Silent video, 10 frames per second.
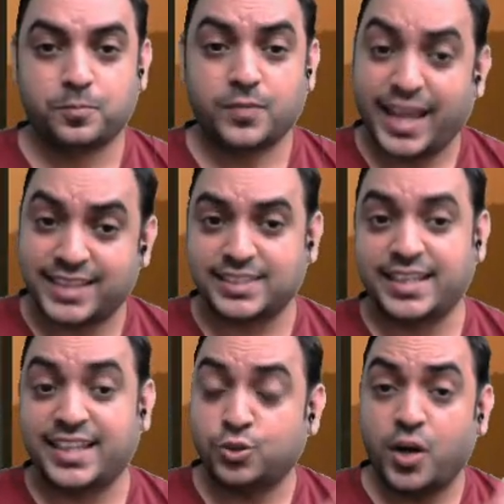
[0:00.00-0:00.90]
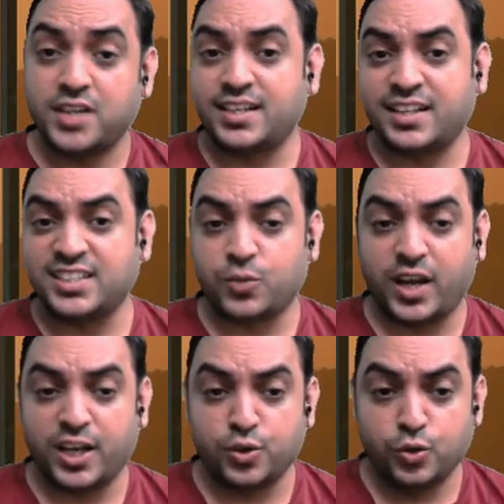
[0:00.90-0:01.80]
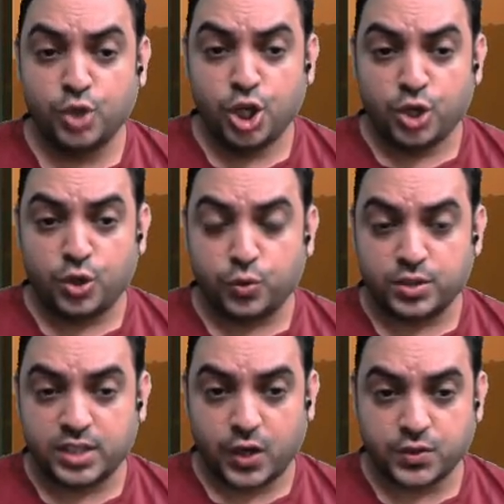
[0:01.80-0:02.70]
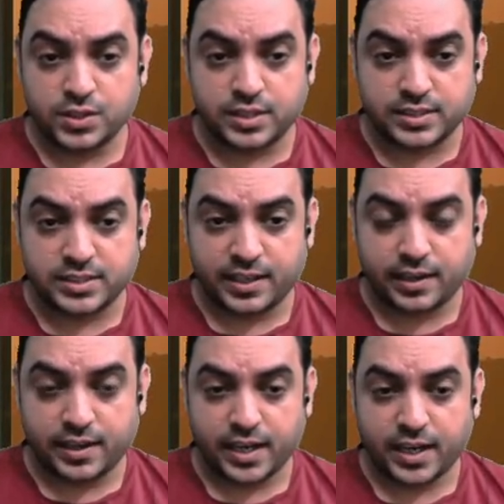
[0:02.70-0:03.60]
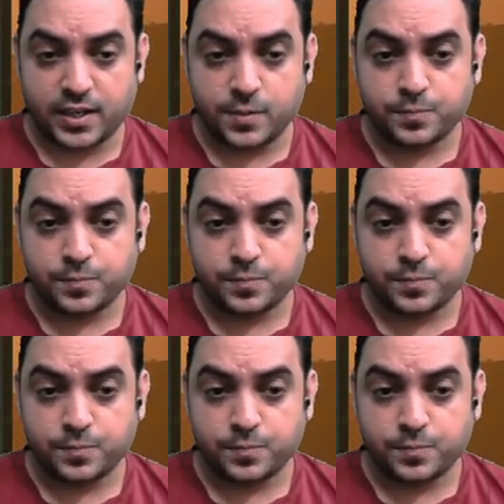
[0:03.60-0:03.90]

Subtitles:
Exercise. So, what is intrinsic value? 2600